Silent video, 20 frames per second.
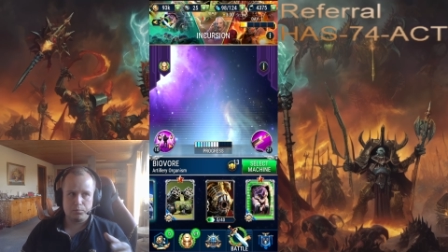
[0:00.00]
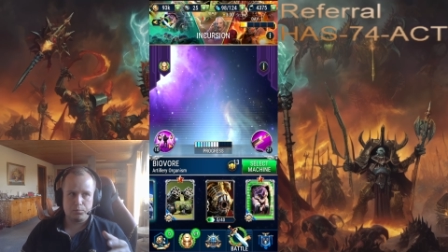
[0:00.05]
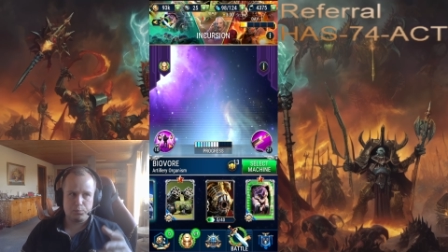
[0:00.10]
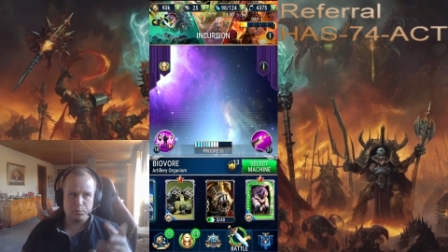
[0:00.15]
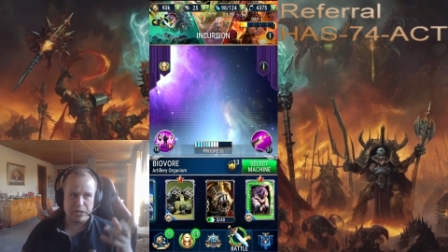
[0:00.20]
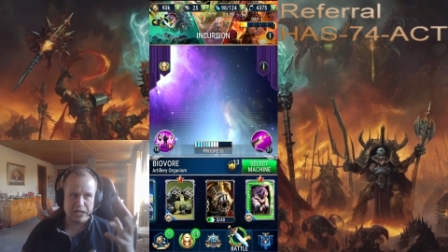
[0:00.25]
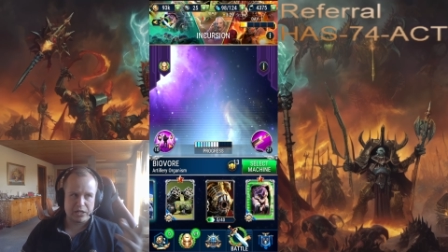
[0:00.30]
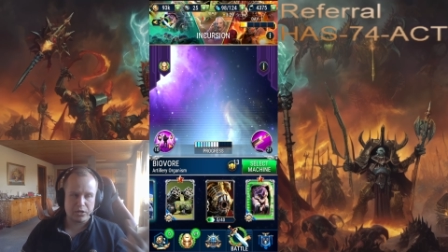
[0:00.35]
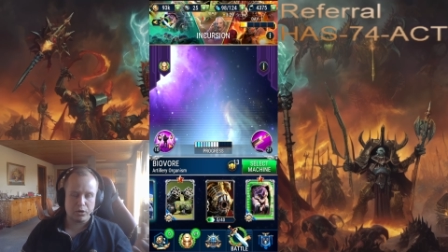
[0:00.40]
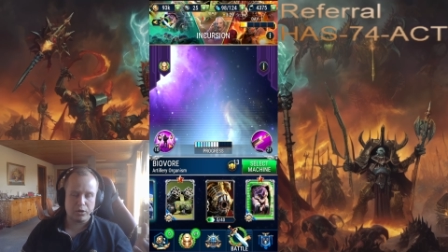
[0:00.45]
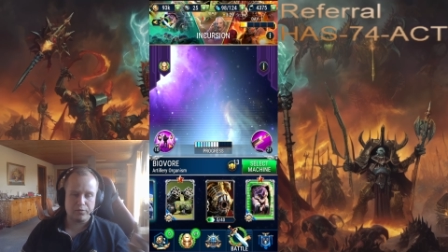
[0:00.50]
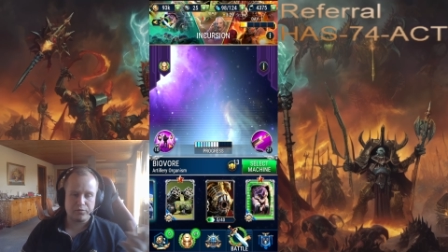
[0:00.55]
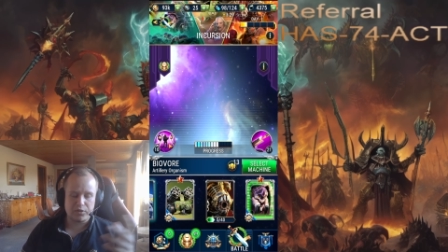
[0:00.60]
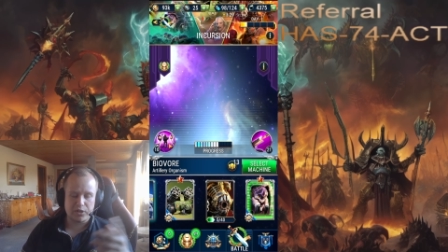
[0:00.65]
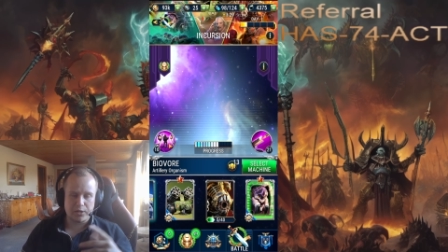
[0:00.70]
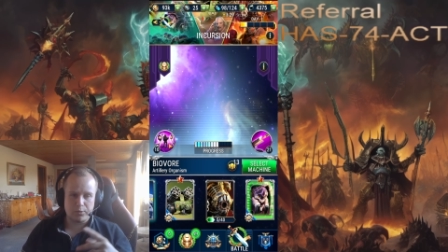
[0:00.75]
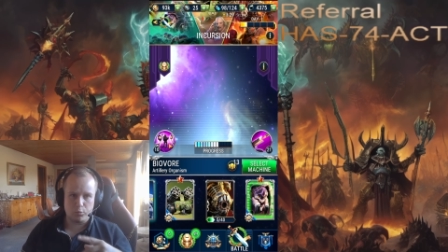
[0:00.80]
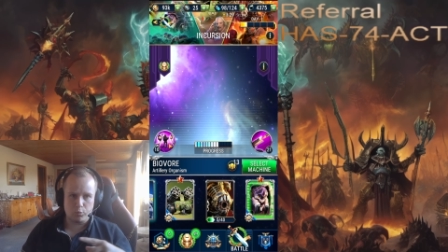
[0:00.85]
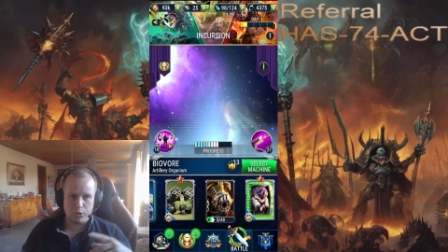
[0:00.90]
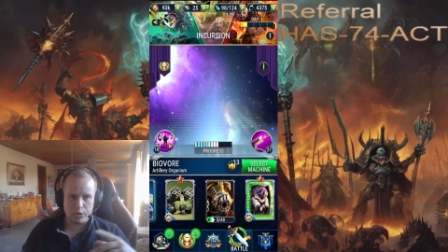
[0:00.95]
pick off
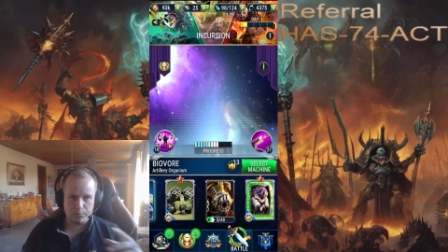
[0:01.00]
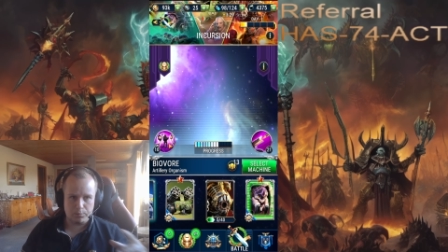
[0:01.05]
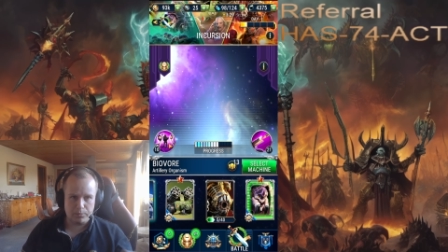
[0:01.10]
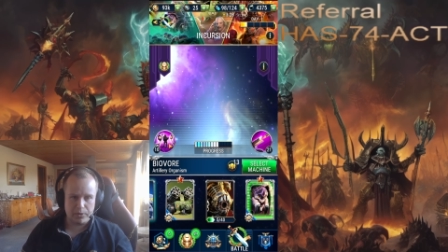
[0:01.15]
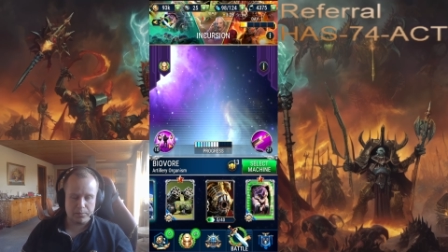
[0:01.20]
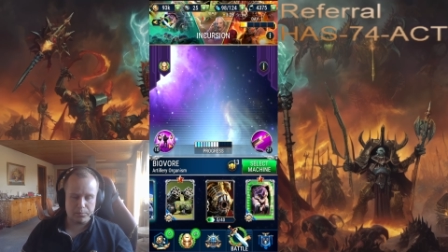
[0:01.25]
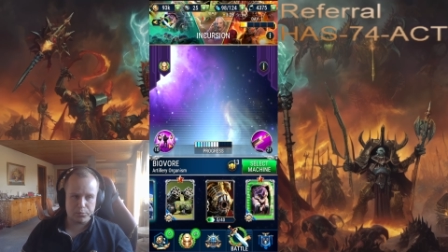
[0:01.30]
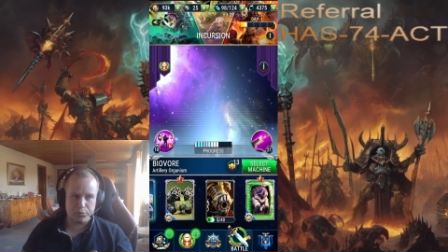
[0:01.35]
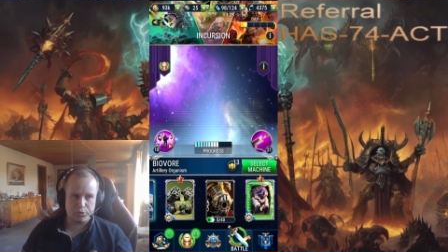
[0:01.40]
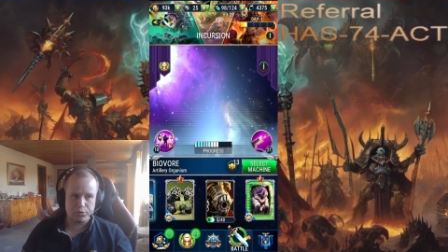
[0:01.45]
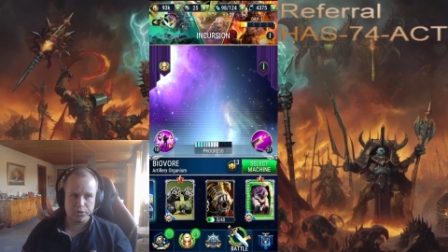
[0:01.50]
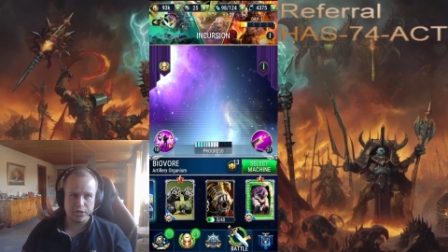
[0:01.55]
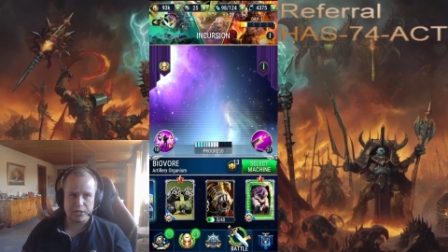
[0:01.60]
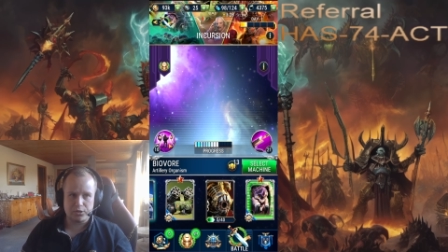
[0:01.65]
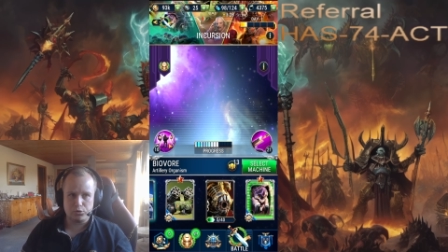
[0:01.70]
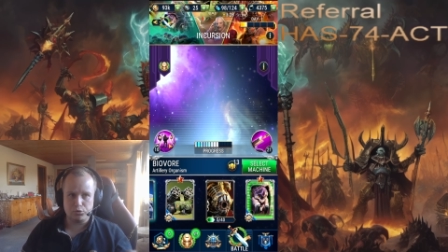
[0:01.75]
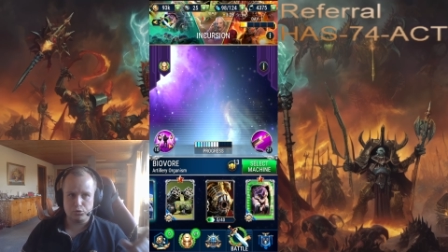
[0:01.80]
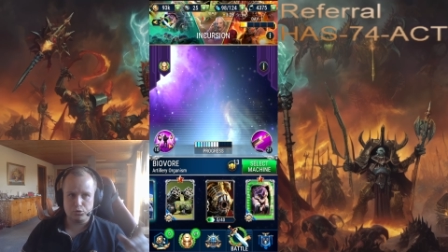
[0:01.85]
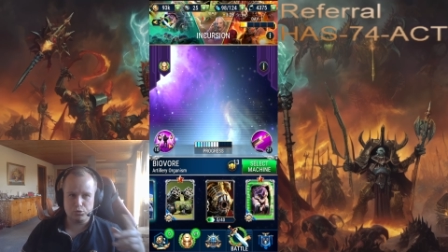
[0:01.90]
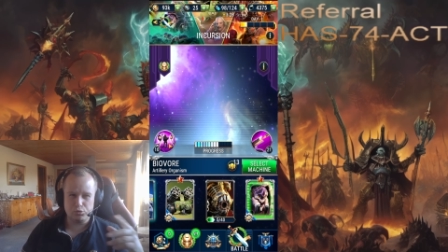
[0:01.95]
that one member that
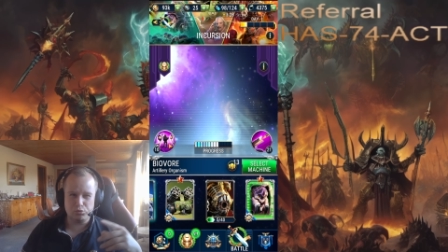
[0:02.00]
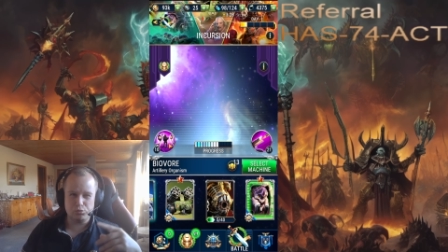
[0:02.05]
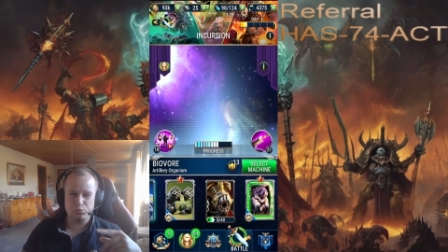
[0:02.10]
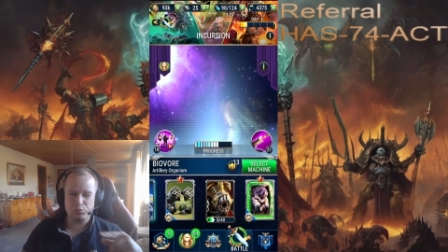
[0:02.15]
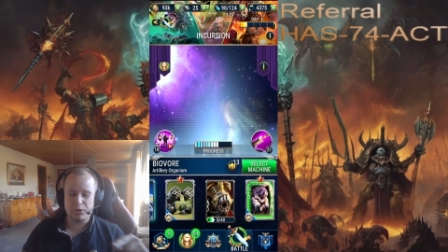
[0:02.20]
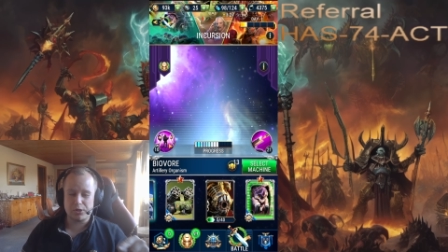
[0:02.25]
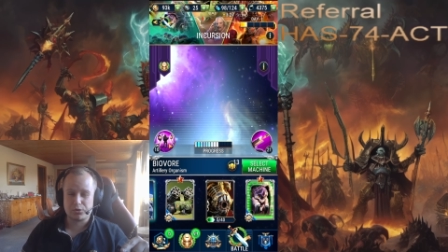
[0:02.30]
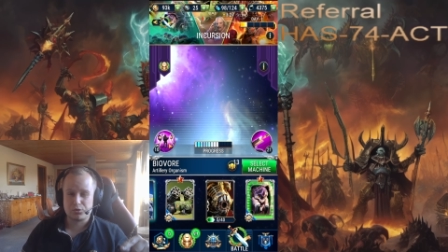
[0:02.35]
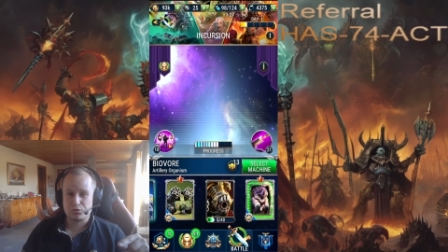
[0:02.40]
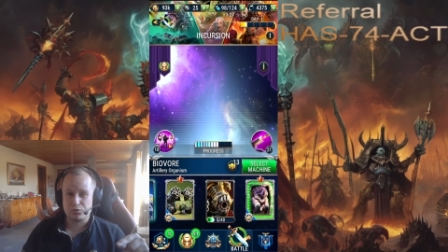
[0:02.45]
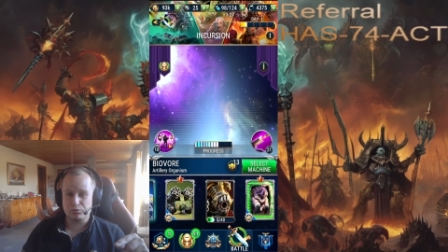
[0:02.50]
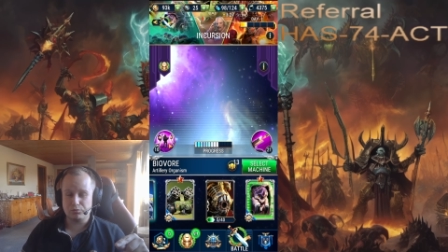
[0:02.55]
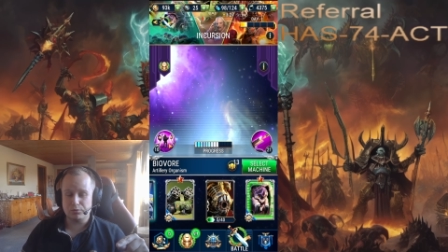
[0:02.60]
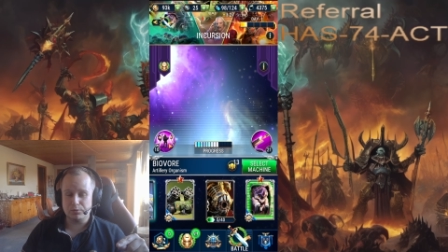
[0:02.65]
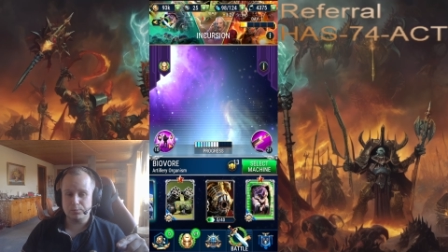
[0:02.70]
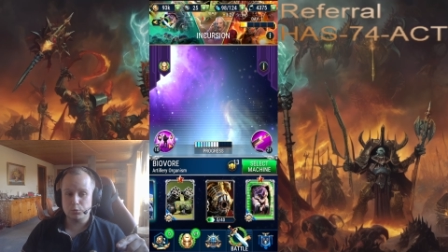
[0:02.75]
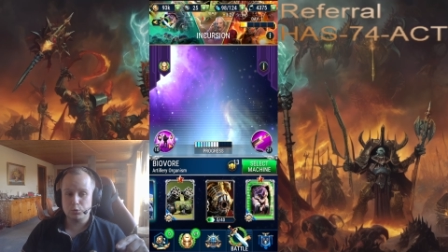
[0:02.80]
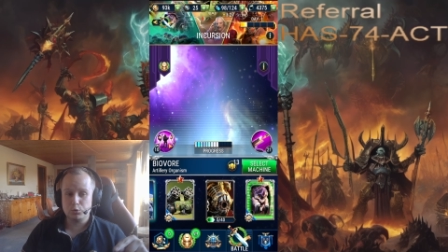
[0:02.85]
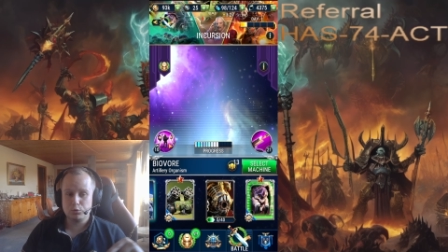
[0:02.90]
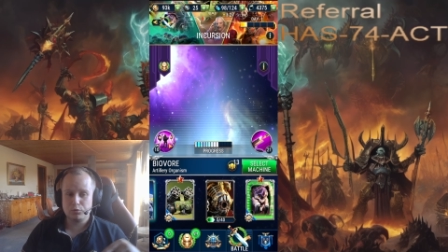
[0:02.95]
you do want to
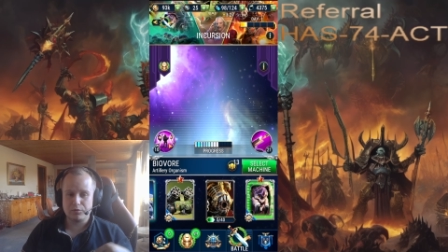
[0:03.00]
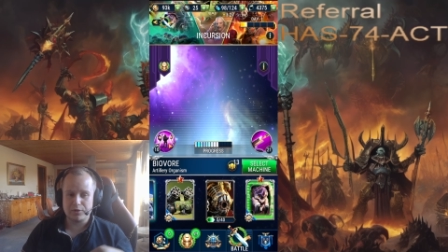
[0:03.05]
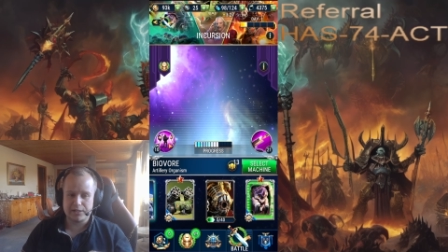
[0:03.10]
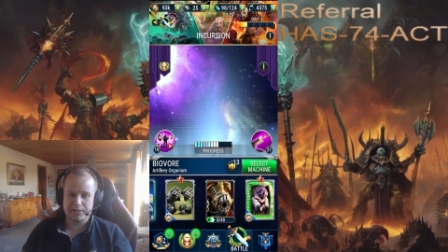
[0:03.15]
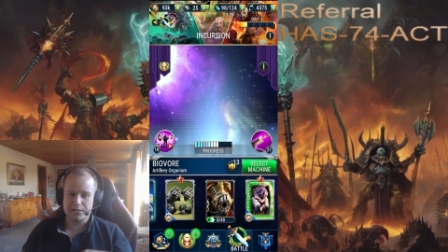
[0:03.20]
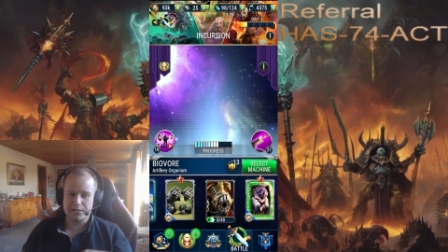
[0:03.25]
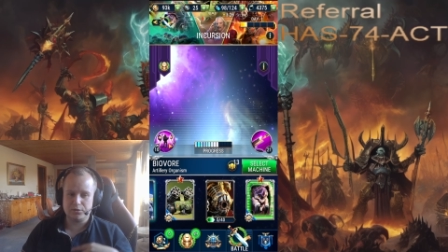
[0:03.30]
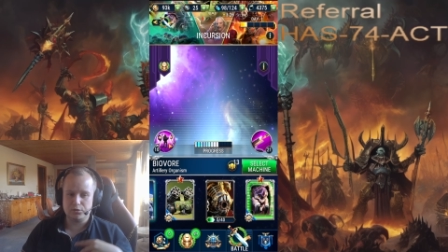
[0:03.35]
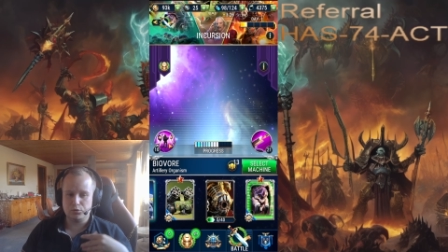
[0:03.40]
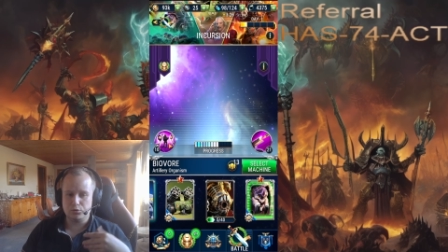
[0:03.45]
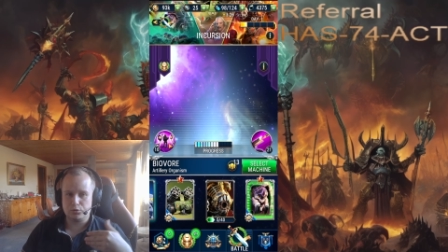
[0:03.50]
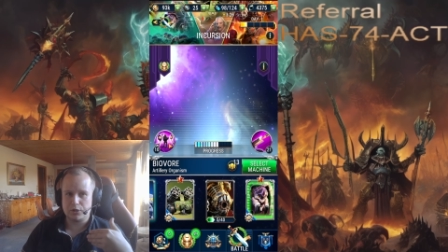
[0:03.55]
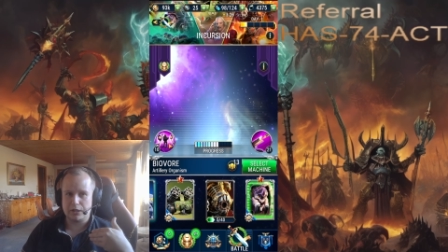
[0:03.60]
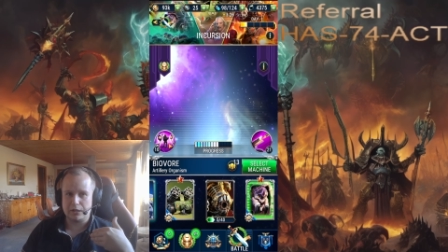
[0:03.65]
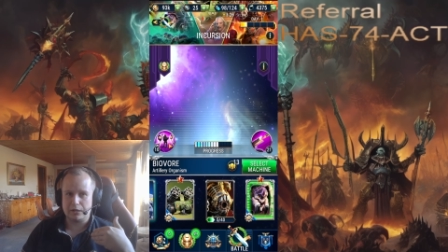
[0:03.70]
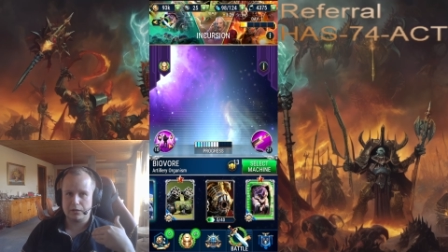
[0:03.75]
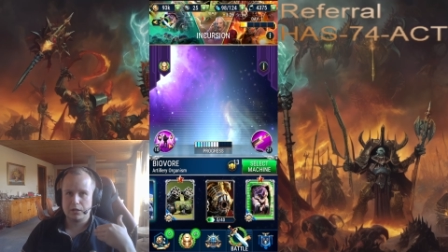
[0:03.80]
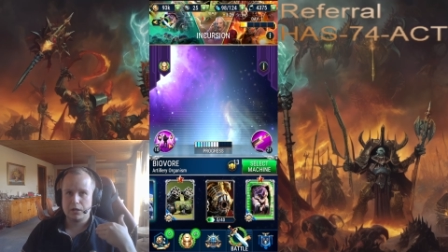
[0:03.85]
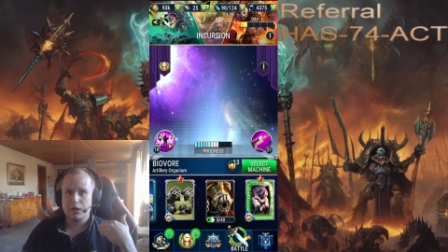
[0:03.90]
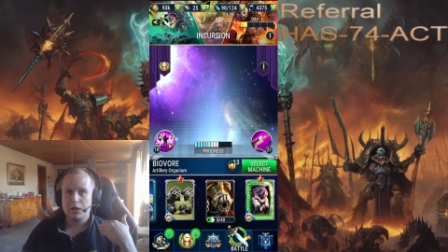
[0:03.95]
remove, and then you can